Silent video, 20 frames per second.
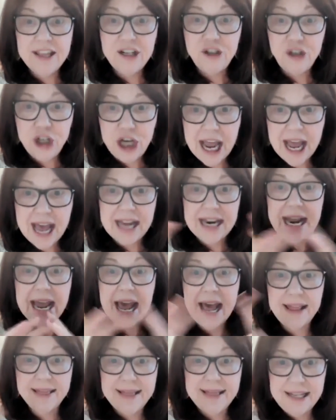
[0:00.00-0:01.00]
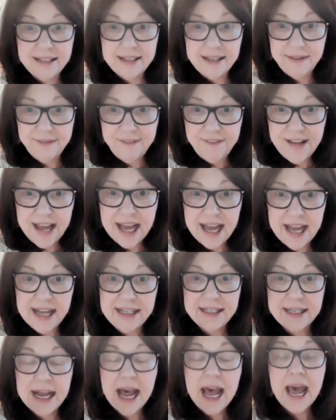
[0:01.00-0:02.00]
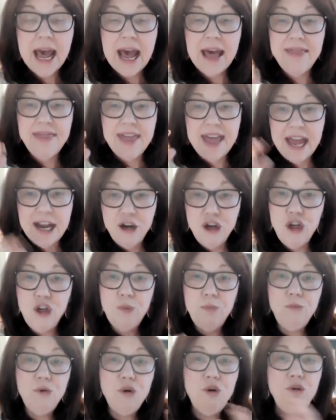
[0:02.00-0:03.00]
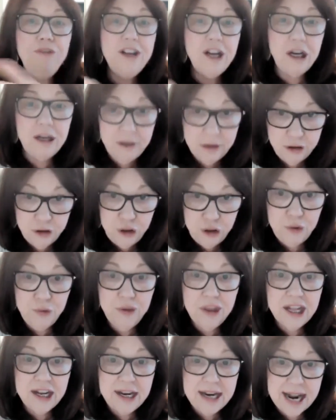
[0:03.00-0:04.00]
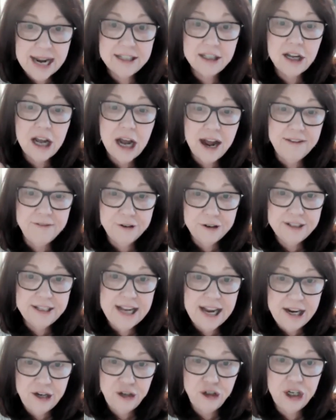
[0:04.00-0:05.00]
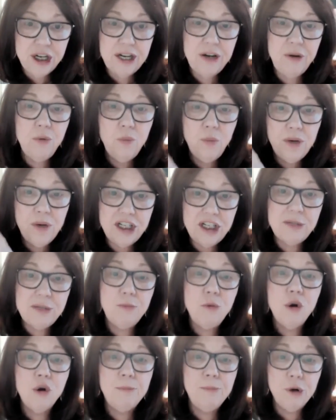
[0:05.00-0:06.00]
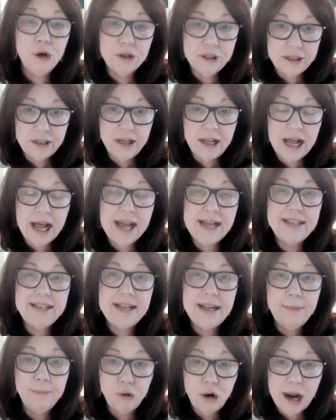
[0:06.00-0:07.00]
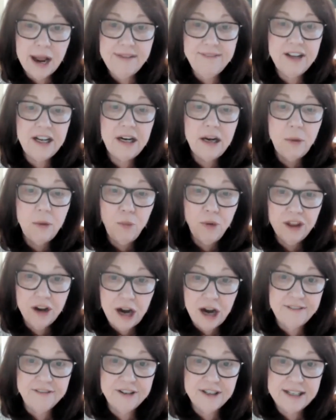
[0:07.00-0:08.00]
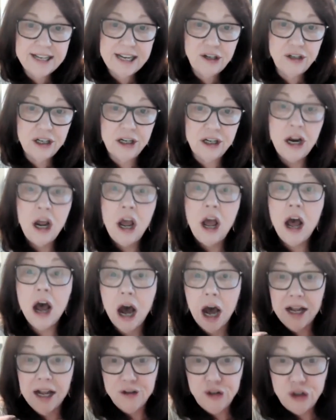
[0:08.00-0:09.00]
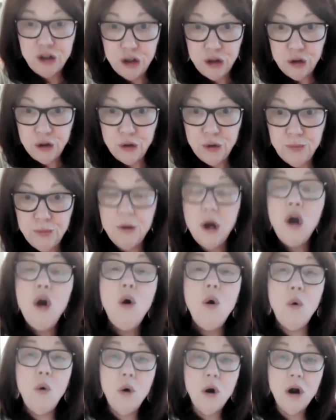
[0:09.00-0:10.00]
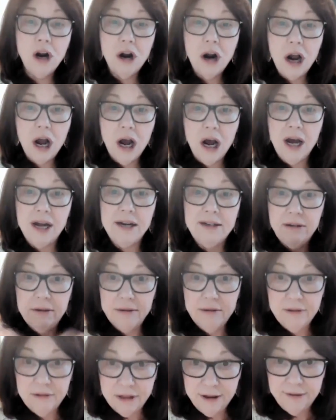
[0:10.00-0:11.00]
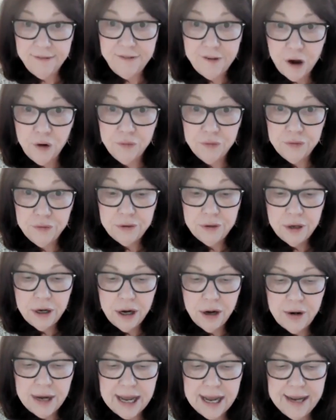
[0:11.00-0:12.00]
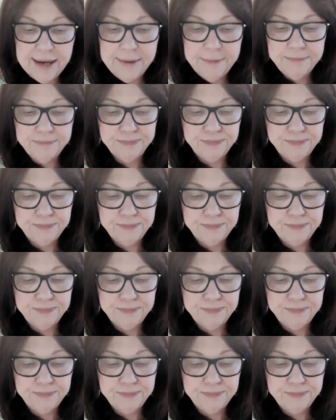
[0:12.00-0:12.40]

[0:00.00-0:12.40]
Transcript: chat at these events, and then you move it to the next conversation, which is more personalized and private, with a conversation on Zoom or on the phone, okay?